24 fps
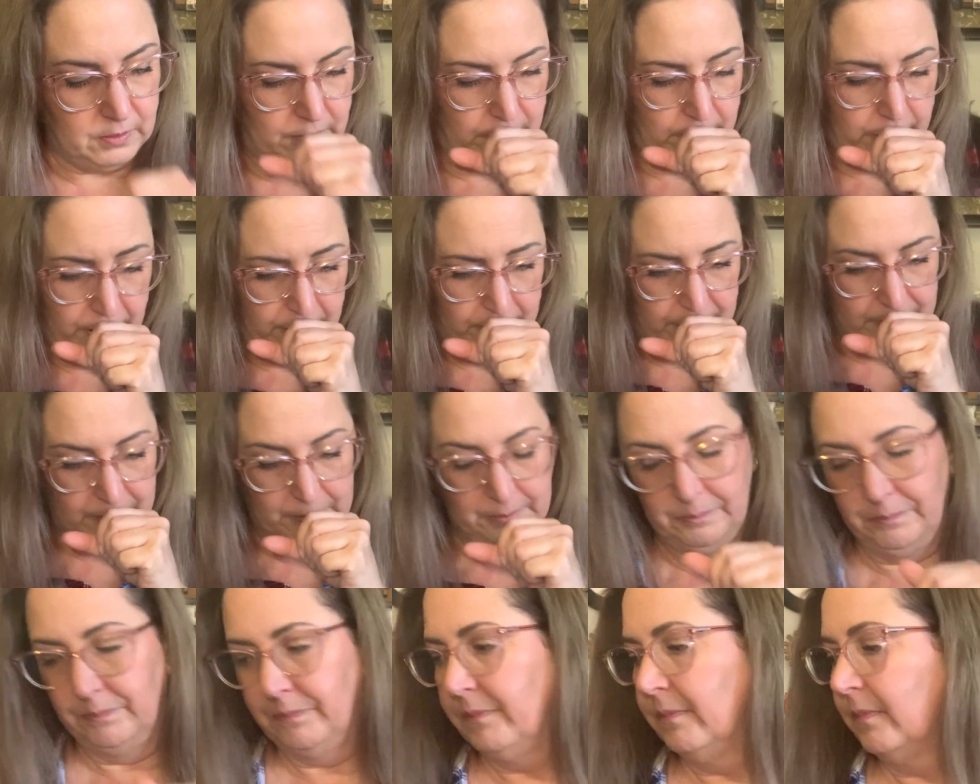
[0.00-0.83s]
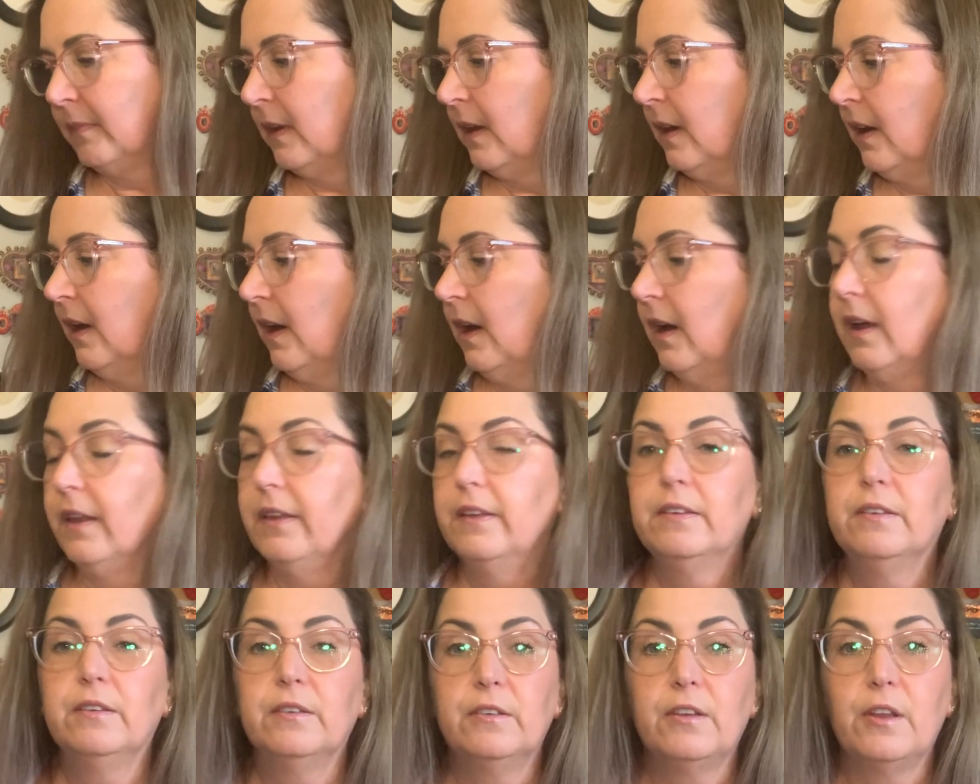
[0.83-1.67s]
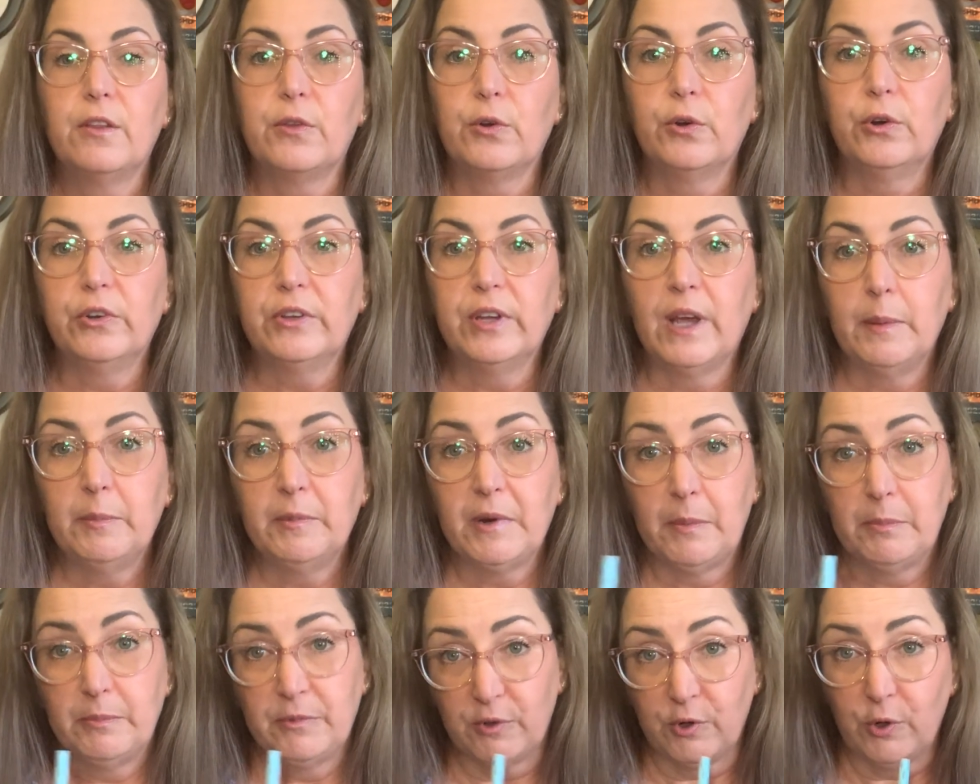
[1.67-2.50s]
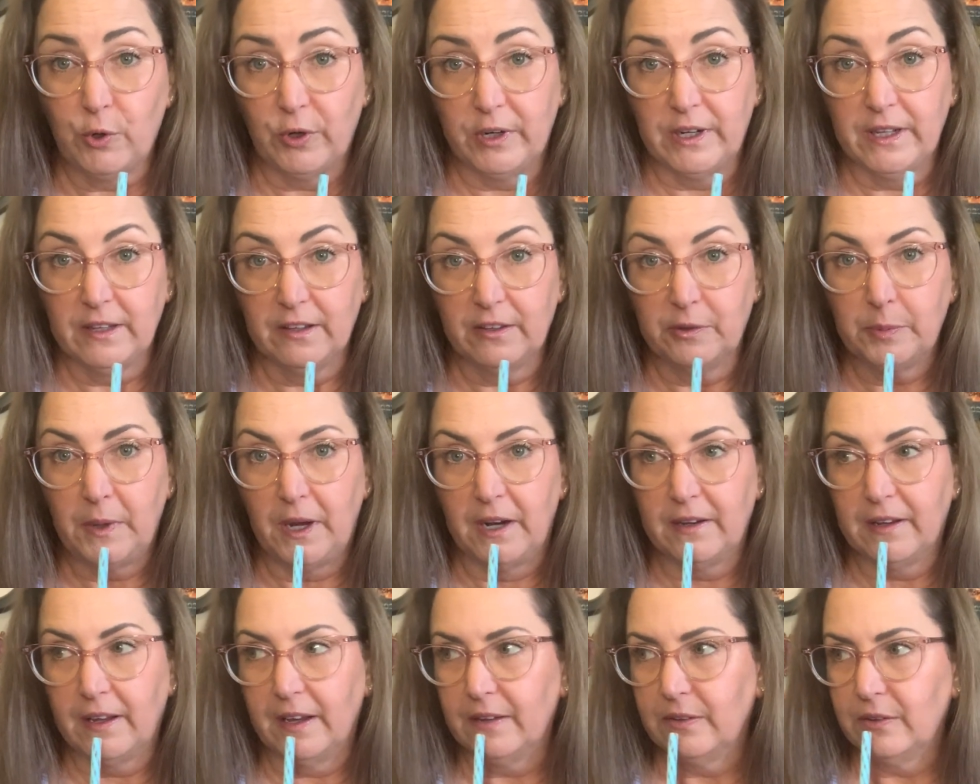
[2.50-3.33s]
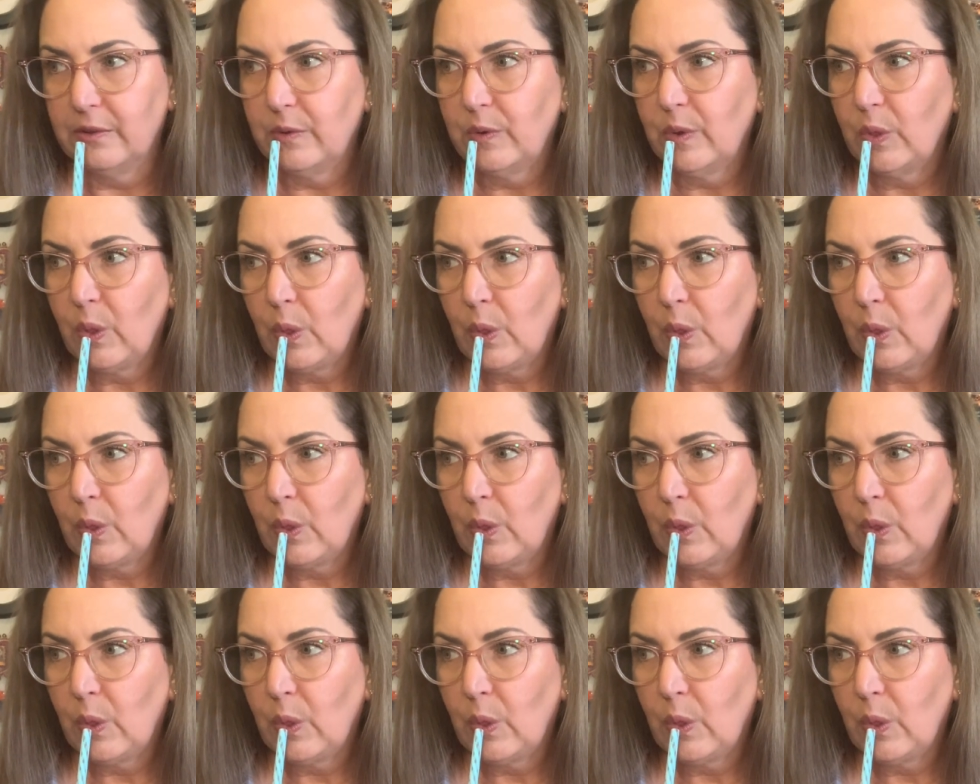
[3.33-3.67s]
this is the 3rd time I'm recording this podcast.